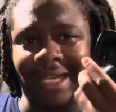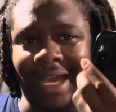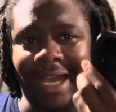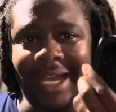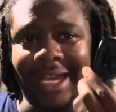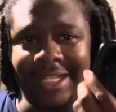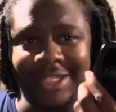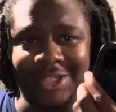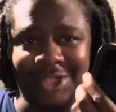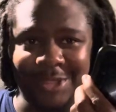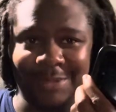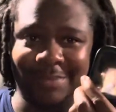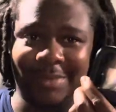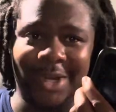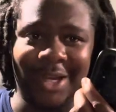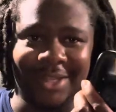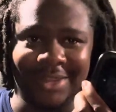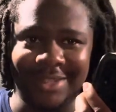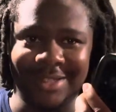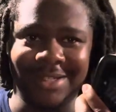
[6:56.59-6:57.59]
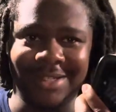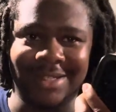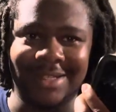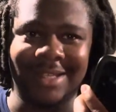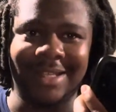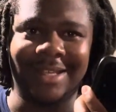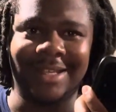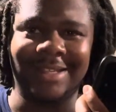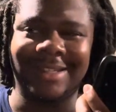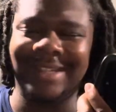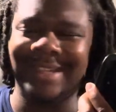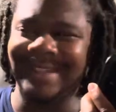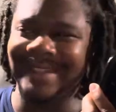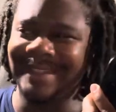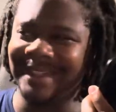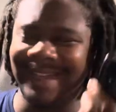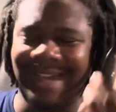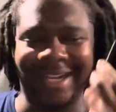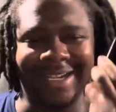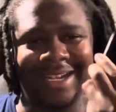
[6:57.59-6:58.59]
I had just bought this thing.
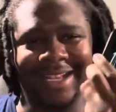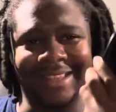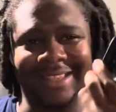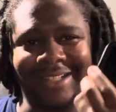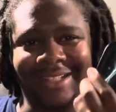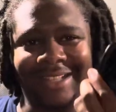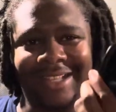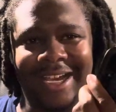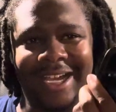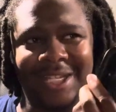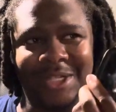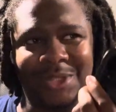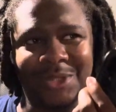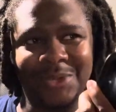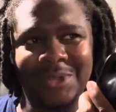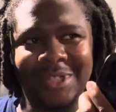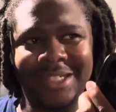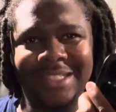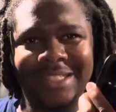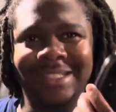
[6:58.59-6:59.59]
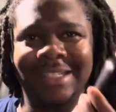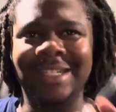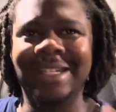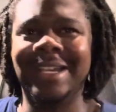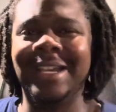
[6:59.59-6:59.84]
I got the last one.